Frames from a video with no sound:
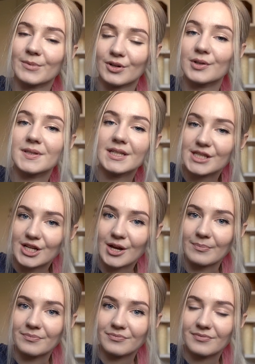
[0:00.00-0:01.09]
I'm gonna go to the
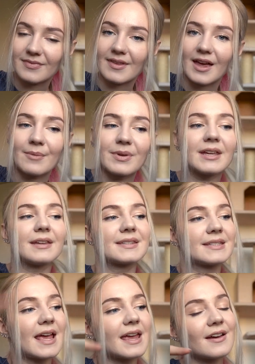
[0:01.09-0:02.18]
gym. I've been
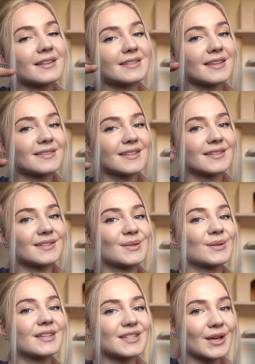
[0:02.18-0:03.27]
staying consistent to
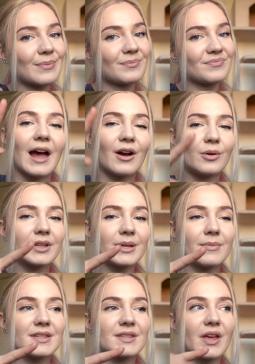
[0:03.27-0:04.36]
the gym. I only
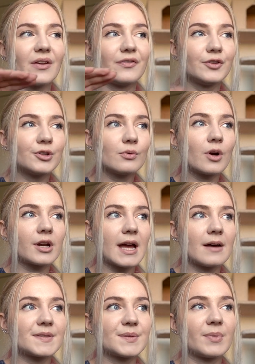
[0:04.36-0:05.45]
missed a few
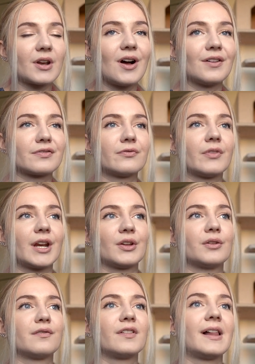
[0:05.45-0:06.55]
workouts, but often when I
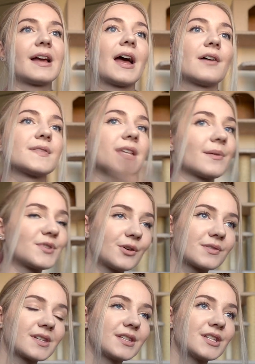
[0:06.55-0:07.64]
don't feel like I have time to go
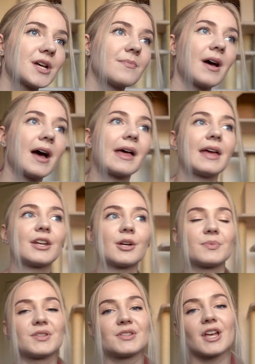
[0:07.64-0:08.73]
to the gym, I end up
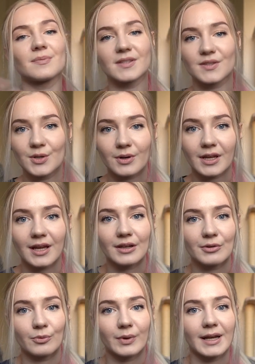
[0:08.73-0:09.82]
substituting it
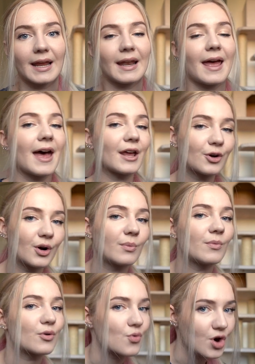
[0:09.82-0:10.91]
with an at-home
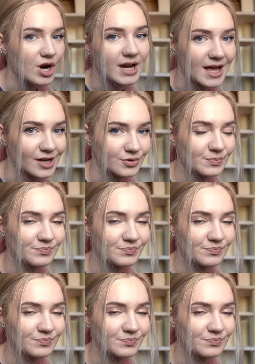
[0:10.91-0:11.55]
workout.